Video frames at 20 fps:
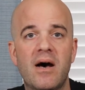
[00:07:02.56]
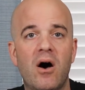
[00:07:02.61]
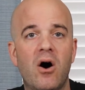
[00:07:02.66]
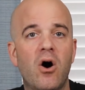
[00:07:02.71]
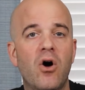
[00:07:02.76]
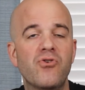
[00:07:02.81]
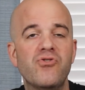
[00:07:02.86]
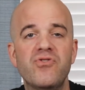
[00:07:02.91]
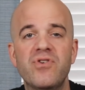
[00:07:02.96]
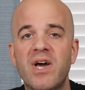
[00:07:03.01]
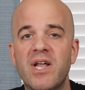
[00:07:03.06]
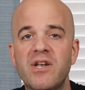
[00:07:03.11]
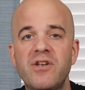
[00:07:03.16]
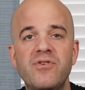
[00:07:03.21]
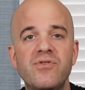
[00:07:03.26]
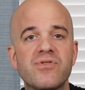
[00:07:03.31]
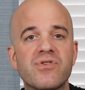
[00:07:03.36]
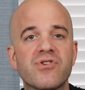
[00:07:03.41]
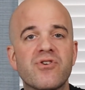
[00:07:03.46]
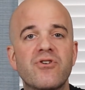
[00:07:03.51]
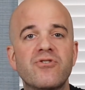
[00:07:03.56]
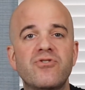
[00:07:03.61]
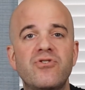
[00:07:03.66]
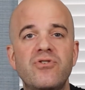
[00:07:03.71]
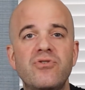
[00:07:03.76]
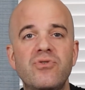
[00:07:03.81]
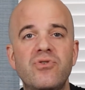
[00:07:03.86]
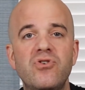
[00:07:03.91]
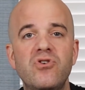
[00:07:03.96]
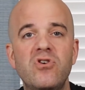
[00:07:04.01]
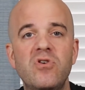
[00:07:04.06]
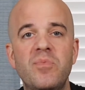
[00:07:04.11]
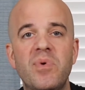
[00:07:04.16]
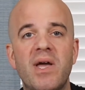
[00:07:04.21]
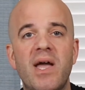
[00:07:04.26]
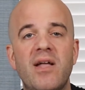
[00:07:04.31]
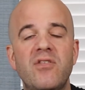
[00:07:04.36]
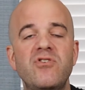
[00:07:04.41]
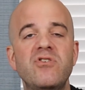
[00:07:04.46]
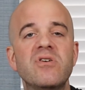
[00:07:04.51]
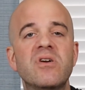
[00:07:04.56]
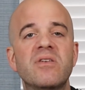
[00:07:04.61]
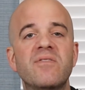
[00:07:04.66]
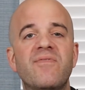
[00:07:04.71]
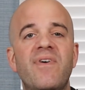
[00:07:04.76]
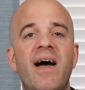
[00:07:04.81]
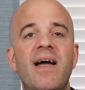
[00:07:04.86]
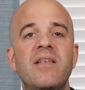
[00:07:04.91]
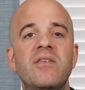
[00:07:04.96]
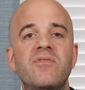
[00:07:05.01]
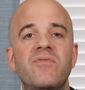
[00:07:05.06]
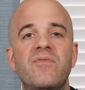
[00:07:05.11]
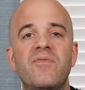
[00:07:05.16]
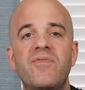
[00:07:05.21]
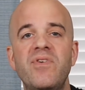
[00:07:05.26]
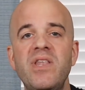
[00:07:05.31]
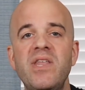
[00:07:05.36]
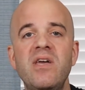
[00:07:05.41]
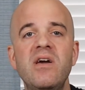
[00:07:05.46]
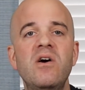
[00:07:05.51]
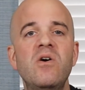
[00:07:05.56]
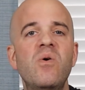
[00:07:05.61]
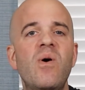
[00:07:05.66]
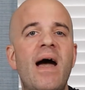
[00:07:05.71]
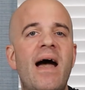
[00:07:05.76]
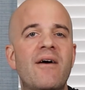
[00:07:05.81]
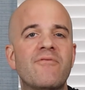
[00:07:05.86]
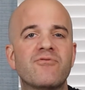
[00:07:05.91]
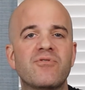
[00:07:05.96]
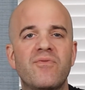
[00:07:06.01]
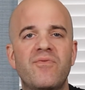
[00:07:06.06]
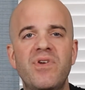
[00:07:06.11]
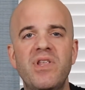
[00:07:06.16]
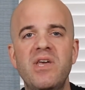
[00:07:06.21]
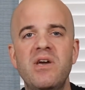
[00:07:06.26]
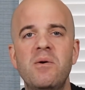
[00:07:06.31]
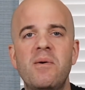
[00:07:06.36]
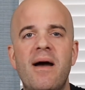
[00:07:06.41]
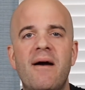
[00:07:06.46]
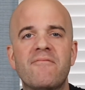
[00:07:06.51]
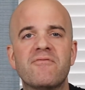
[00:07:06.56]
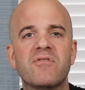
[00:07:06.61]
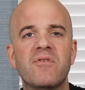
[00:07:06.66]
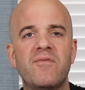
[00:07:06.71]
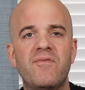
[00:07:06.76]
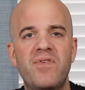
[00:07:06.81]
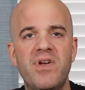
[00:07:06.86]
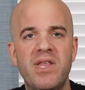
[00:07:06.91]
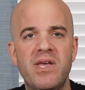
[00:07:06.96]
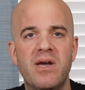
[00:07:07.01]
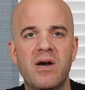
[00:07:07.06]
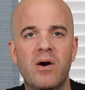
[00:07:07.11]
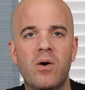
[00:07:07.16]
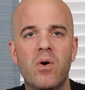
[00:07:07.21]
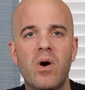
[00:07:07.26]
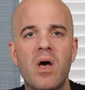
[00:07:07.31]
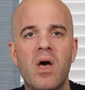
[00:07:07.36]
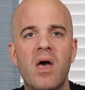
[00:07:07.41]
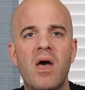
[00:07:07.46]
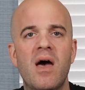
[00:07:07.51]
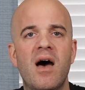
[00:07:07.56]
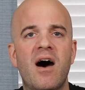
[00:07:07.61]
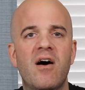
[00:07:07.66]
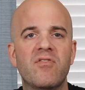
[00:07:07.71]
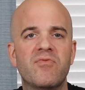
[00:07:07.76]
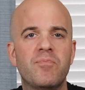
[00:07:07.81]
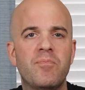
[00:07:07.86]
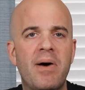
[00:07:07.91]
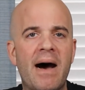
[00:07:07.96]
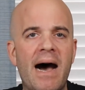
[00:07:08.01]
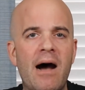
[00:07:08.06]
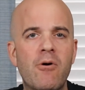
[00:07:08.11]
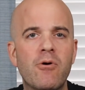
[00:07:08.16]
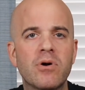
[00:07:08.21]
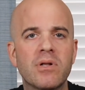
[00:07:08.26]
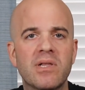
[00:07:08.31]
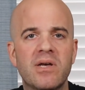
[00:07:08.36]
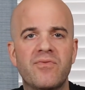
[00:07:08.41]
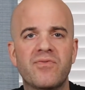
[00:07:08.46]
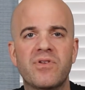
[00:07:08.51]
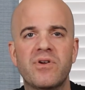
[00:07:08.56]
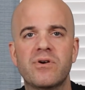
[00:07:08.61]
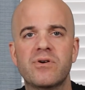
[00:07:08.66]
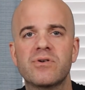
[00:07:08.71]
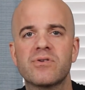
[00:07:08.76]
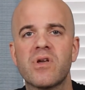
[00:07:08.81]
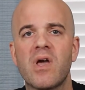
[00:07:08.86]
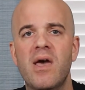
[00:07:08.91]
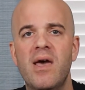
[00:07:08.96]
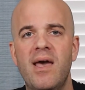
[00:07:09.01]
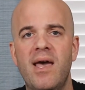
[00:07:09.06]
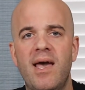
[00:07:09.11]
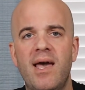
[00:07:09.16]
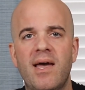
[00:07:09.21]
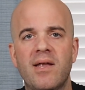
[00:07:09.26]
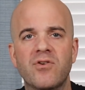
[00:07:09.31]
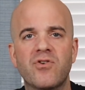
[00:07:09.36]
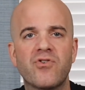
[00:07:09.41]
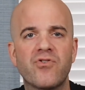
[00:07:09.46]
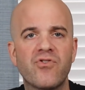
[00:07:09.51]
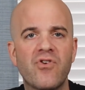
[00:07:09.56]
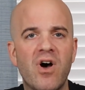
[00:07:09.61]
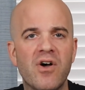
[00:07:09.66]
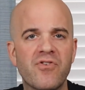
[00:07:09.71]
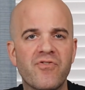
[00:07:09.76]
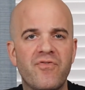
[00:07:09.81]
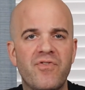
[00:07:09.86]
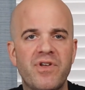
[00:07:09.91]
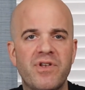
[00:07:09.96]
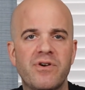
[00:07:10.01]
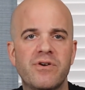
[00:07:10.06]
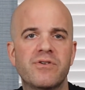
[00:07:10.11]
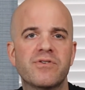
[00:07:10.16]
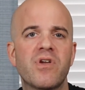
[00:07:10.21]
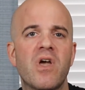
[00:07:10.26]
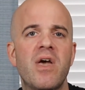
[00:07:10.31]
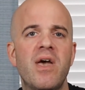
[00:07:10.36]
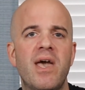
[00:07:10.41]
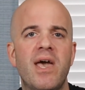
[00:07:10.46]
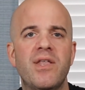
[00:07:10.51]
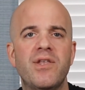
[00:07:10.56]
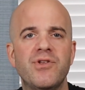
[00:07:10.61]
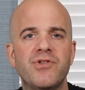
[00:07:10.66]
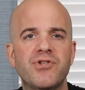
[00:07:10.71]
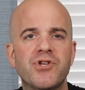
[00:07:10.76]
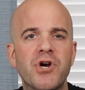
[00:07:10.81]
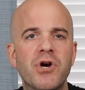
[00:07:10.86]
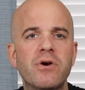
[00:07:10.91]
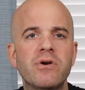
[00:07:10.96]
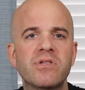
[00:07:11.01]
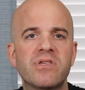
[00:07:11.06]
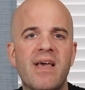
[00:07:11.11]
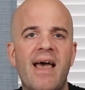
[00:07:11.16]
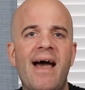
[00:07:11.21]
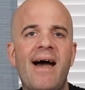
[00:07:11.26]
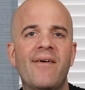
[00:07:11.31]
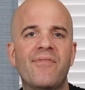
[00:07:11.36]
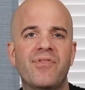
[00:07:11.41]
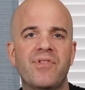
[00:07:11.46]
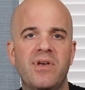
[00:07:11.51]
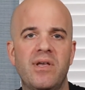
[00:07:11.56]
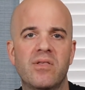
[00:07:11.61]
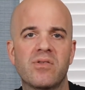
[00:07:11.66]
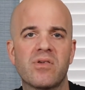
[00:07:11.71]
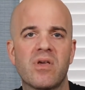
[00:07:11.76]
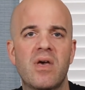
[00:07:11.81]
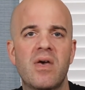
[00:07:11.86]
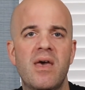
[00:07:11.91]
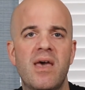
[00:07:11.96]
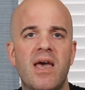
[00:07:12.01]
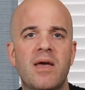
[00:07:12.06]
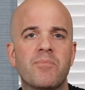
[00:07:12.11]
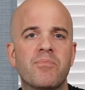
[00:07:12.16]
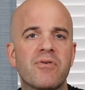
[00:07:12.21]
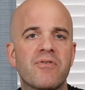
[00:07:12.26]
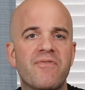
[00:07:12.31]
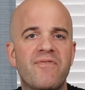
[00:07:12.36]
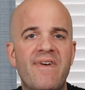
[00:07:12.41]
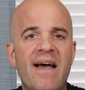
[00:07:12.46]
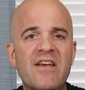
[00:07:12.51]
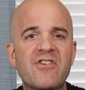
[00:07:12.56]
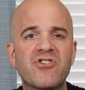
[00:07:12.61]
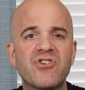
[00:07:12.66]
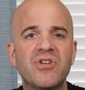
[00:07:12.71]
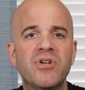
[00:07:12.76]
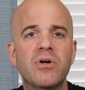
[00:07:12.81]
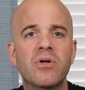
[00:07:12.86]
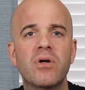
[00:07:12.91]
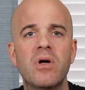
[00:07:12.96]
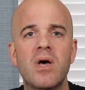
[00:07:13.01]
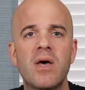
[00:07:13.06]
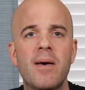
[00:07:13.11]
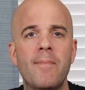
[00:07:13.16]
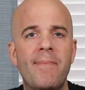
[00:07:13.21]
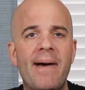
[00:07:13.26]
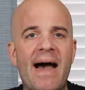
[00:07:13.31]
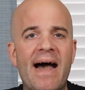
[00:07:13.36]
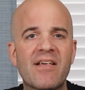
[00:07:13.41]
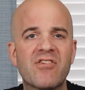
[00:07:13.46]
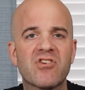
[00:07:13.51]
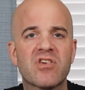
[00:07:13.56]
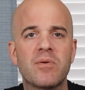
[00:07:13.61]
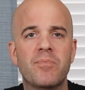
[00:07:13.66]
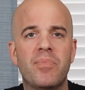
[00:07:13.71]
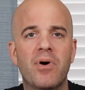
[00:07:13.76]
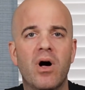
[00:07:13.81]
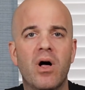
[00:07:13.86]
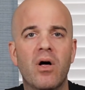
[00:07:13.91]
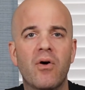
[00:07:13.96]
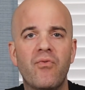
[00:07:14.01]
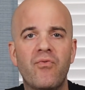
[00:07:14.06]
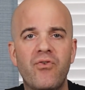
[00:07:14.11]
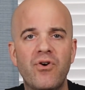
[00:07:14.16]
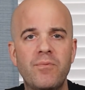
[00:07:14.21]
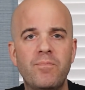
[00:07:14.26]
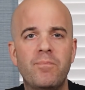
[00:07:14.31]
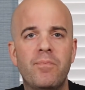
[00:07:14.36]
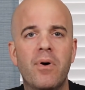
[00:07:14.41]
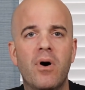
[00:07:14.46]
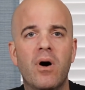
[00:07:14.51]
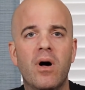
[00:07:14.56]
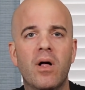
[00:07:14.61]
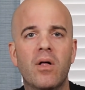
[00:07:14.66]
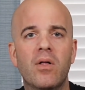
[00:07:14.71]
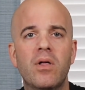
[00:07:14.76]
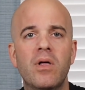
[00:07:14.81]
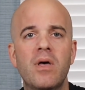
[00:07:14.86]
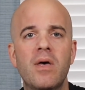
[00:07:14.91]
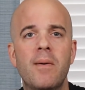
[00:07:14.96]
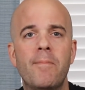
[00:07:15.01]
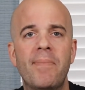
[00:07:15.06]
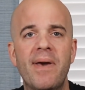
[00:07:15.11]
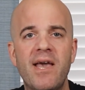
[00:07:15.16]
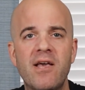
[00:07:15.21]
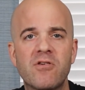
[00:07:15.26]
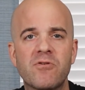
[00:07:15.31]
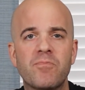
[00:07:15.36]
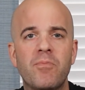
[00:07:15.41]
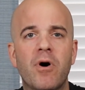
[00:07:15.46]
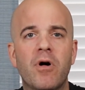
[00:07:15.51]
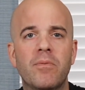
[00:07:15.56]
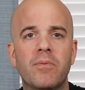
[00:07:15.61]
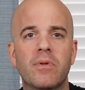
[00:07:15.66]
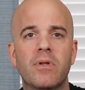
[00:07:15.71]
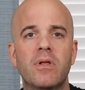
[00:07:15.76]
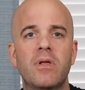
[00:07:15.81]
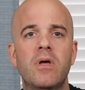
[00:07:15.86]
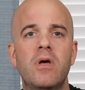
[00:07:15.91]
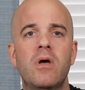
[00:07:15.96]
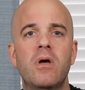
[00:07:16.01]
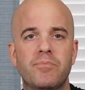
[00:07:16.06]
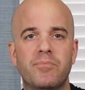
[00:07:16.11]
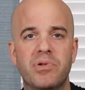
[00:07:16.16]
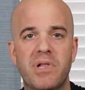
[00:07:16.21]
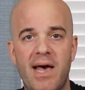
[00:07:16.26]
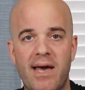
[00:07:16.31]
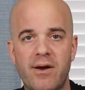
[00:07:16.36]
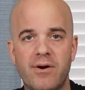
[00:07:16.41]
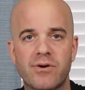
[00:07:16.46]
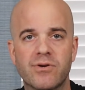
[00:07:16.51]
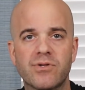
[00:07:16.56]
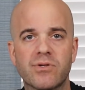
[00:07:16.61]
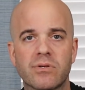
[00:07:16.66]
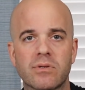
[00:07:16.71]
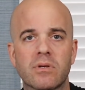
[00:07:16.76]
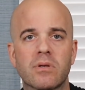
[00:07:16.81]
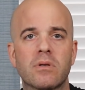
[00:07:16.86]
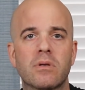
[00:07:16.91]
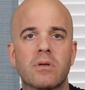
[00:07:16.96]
All you got to do is search YouTube, and you can find video after video after video of power lifters and CrossFitters and endurance athletes and professional basketball, football, baseball players